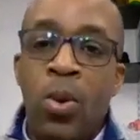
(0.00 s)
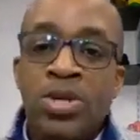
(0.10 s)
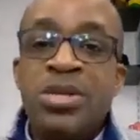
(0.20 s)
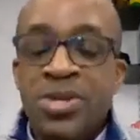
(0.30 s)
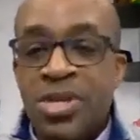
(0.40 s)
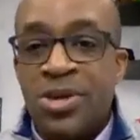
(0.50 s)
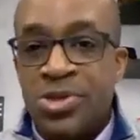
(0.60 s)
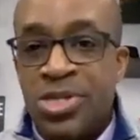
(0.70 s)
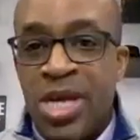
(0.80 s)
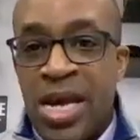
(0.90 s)
Wisdom is
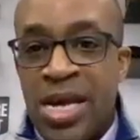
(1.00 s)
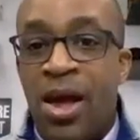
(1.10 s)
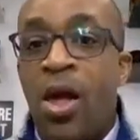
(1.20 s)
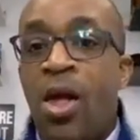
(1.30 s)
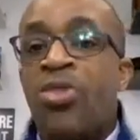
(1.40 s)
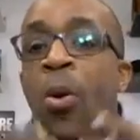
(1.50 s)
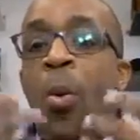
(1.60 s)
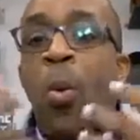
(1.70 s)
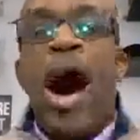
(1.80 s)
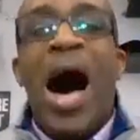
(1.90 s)
understanding the
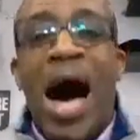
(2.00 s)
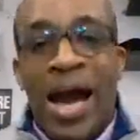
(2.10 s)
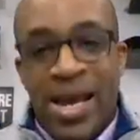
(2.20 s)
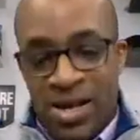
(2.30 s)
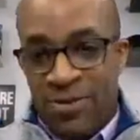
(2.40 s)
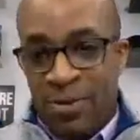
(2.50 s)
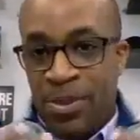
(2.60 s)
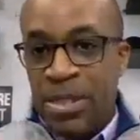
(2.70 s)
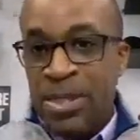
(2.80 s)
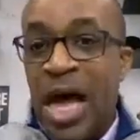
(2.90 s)
why of
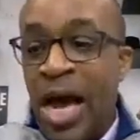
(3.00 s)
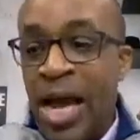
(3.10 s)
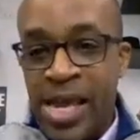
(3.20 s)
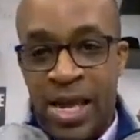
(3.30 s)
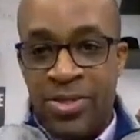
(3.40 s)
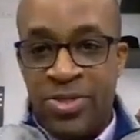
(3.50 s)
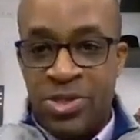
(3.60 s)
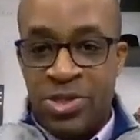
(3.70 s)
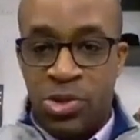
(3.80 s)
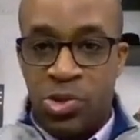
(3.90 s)
applying
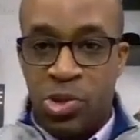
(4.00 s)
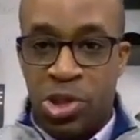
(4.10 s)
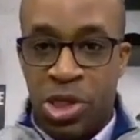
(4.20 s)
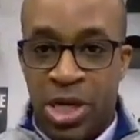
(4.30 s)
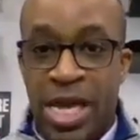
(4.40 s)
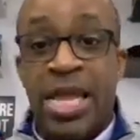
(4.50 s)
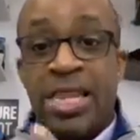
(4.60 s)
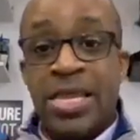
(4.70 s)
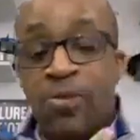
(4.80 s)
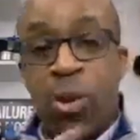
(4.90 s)
the solution
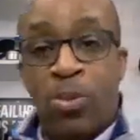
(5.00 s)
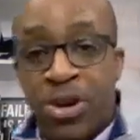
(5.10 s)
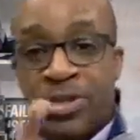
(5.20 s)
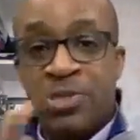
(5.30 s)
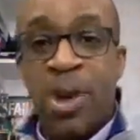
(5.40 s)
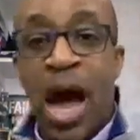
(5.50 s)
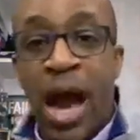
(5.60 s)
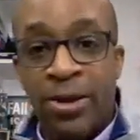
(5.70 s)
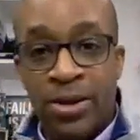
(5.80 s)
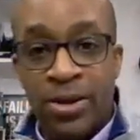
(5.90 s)
in the appropriate
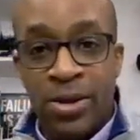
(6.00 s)
spot.